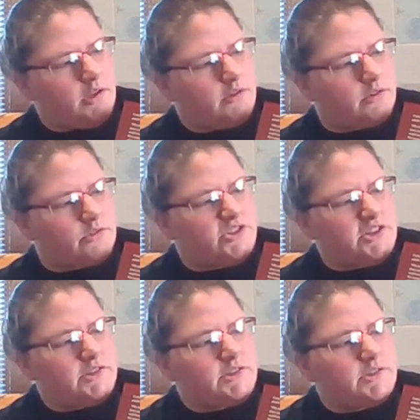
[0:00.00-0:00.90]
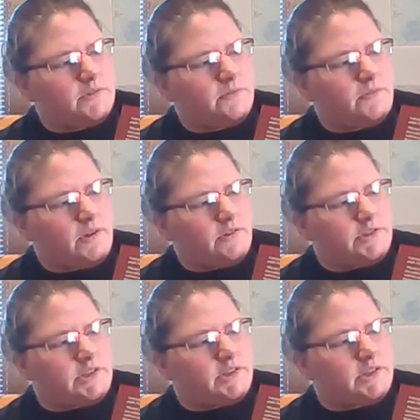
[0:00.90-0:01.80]
Now, Jesus
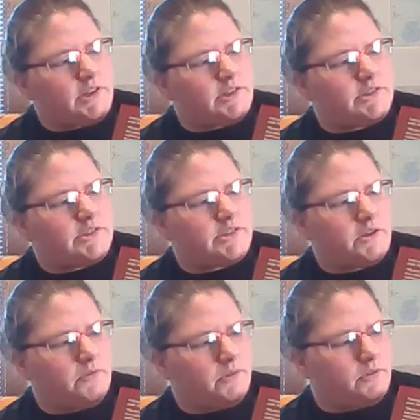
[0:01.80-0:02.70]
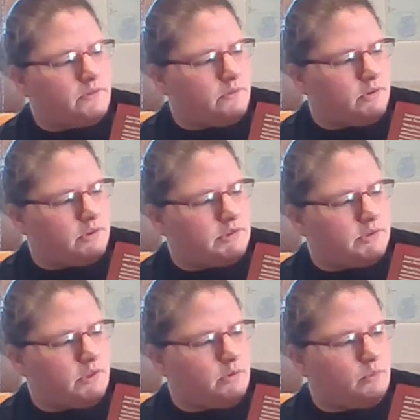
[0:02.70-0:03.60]
felt it and suffered for it
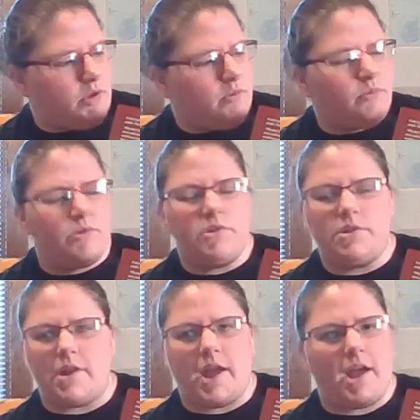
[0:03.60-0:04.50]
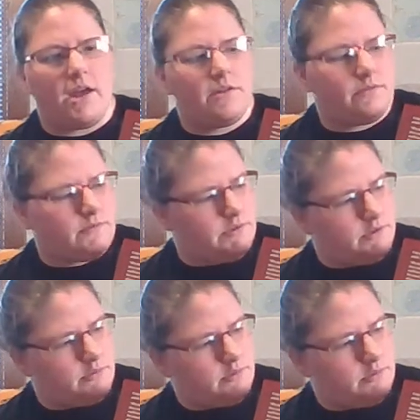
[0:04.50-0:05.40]
so that we wouldn't have to.